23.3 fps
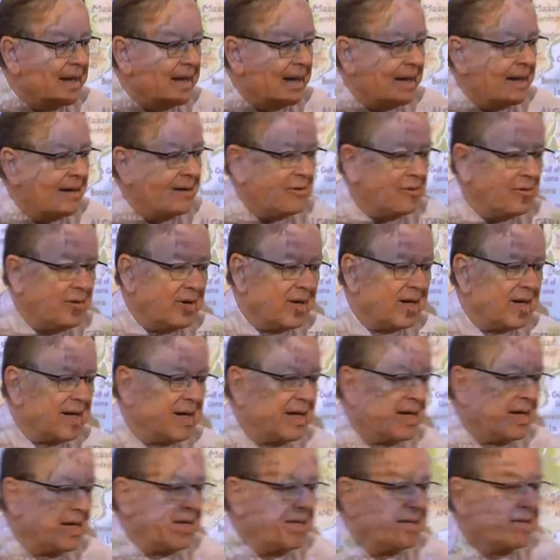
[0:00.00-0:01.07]
how
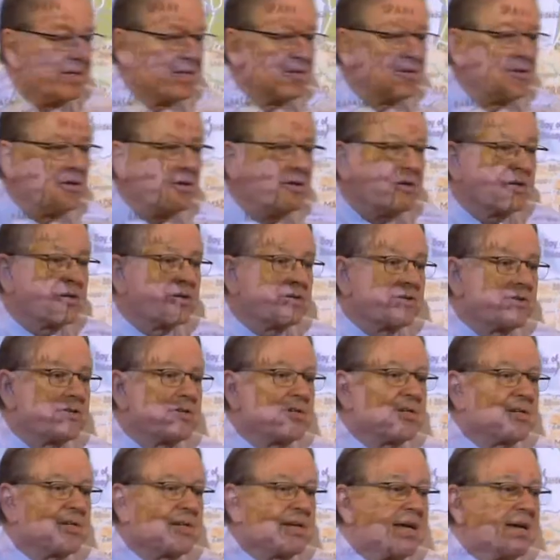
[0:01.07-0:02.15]
the
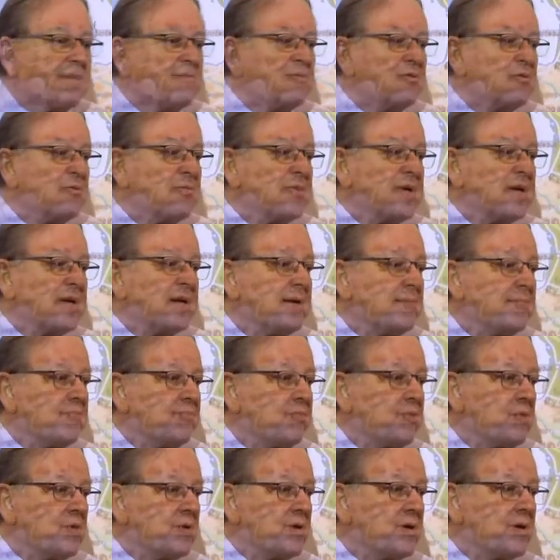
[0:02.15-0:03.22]
Turks came to be an
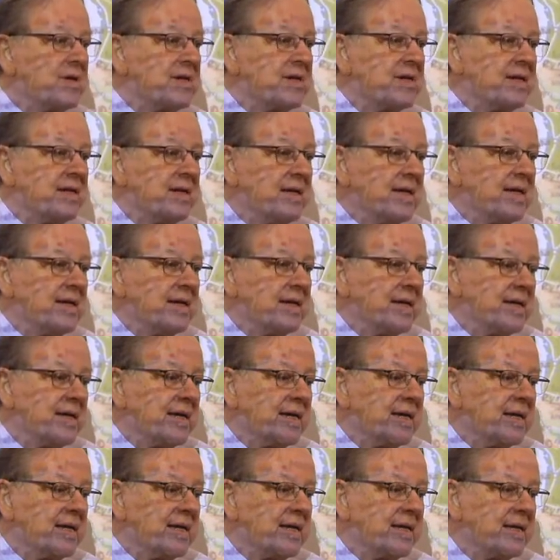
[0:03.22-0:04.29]
important
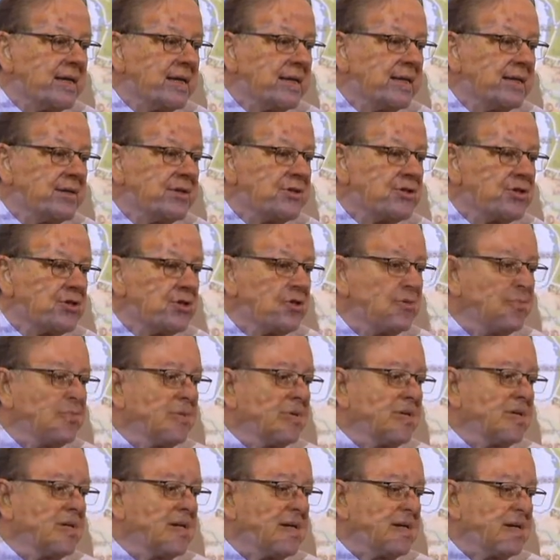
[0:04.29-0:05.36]

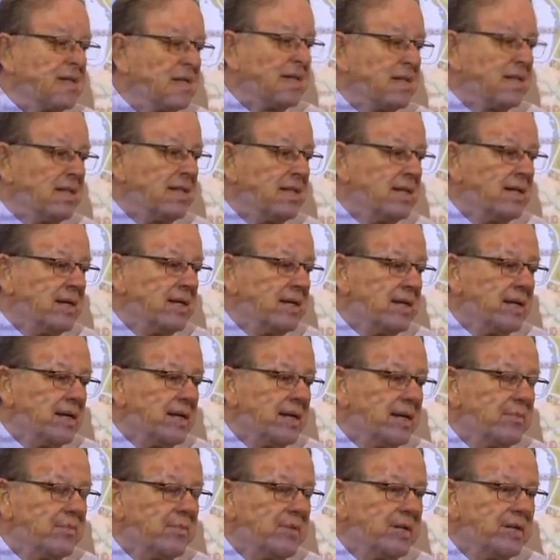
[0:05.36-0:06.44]
geopolitical
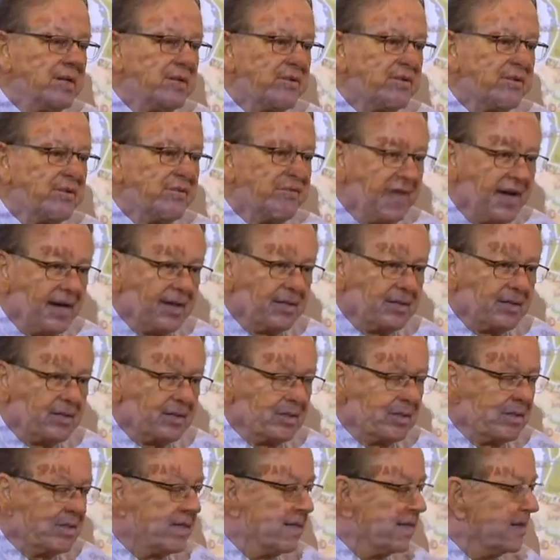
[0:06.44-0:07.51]
and military
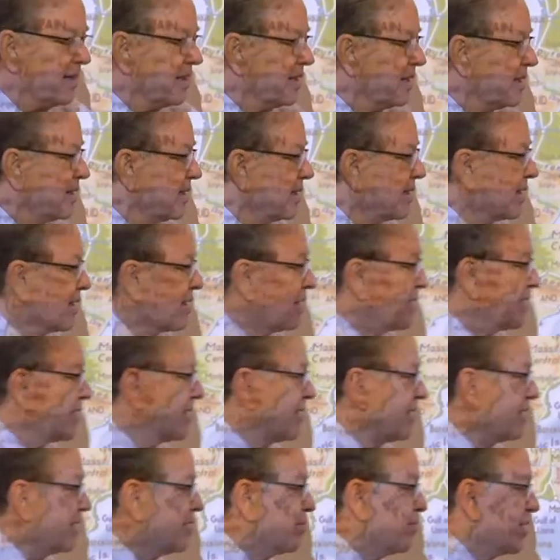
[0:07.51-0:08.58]
factor in
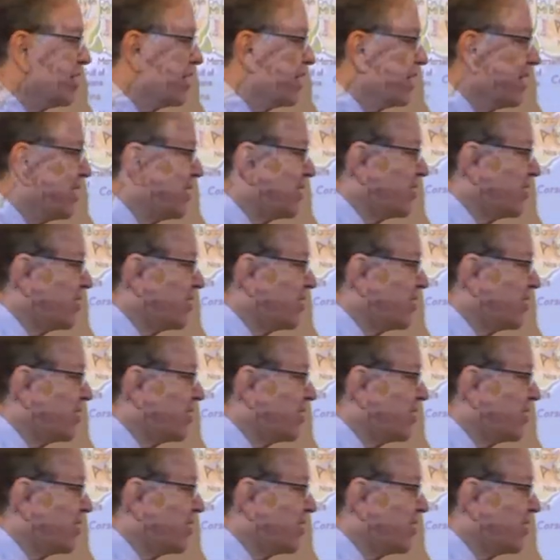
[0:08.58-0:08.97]
the Middle